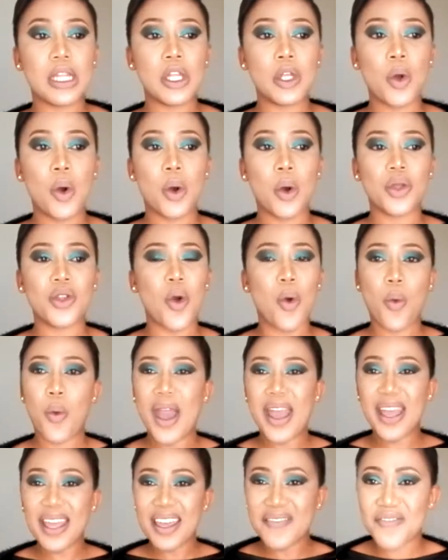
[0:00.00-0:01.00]
your
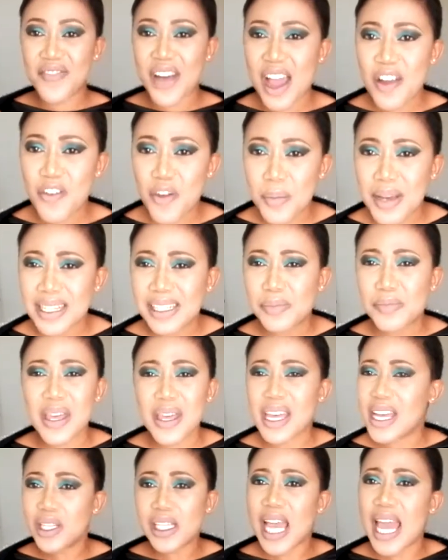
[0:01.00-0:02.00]
work environments, be
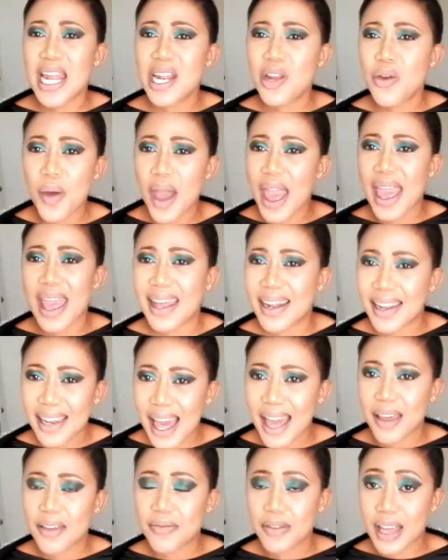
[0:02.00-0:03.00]
it anywhere in
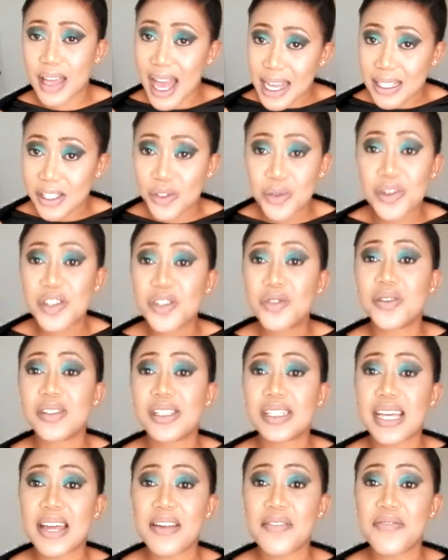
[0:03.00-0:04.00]
life. Guys, you need to
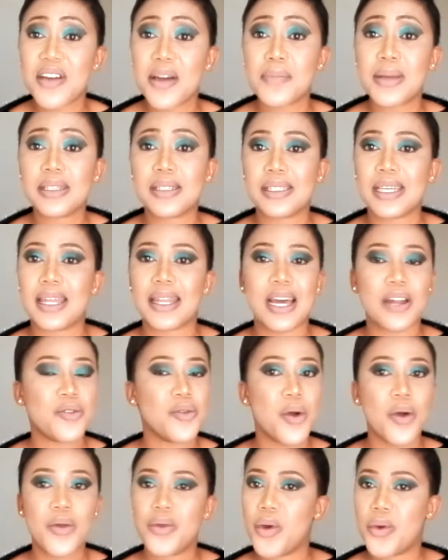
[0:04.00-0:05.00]
stand firm and say that
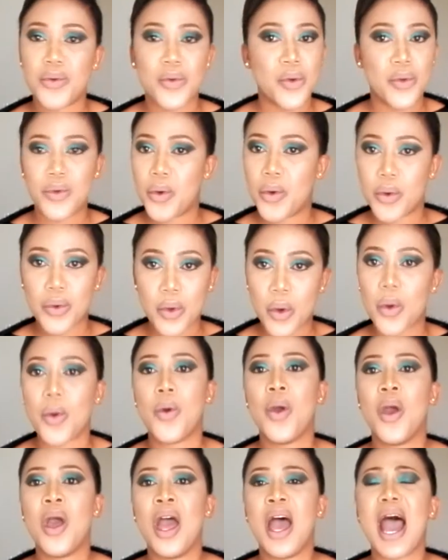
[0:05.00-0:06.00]
no.
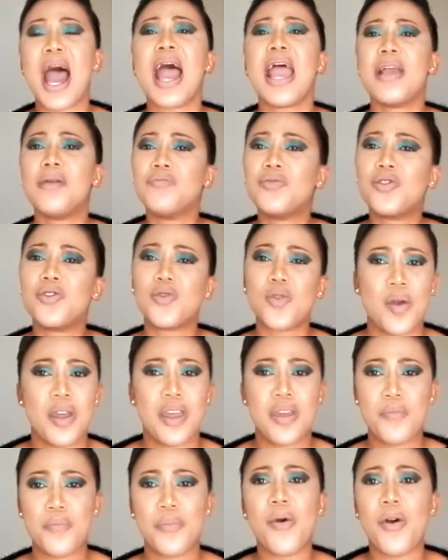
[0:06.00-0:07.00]
I am so
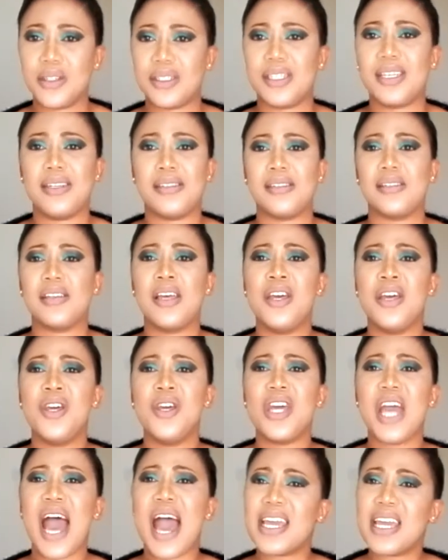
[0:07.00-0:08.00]
important.
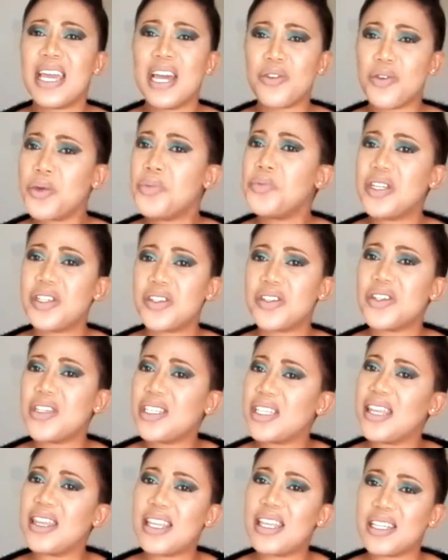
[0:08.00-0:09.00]
I cannot be
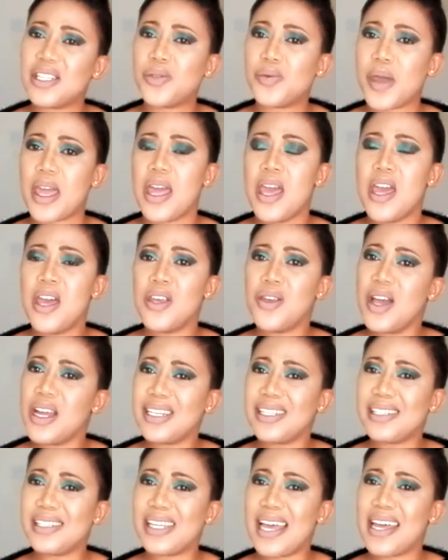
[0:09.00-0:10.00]
treated this way. You
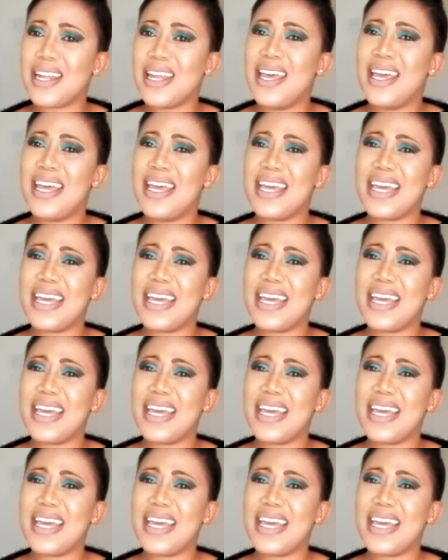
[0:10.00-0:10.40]
understand?